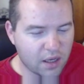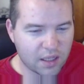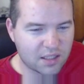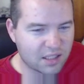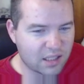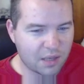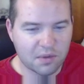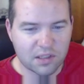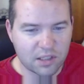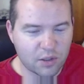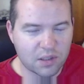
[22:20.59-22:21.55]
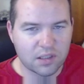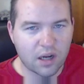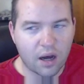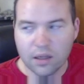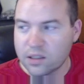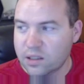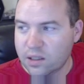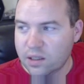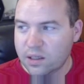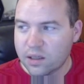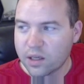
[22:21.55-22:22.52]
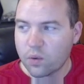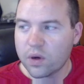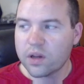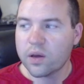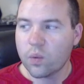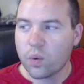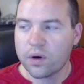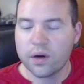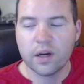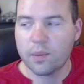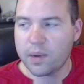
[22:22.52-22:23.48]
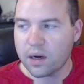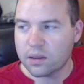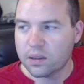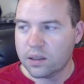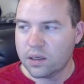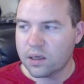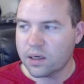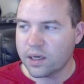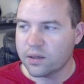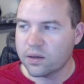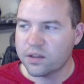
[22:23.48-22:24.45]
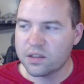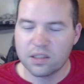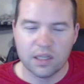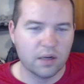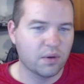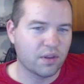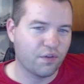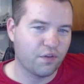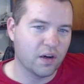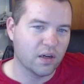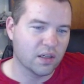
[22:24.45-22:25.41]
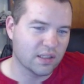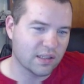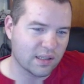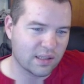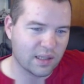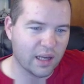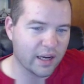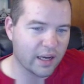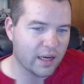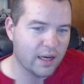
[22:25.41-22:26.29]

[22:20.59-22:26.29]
It's the same as the US dollar. Like, what are they worrying about? I don't understand what the fear is. It's like,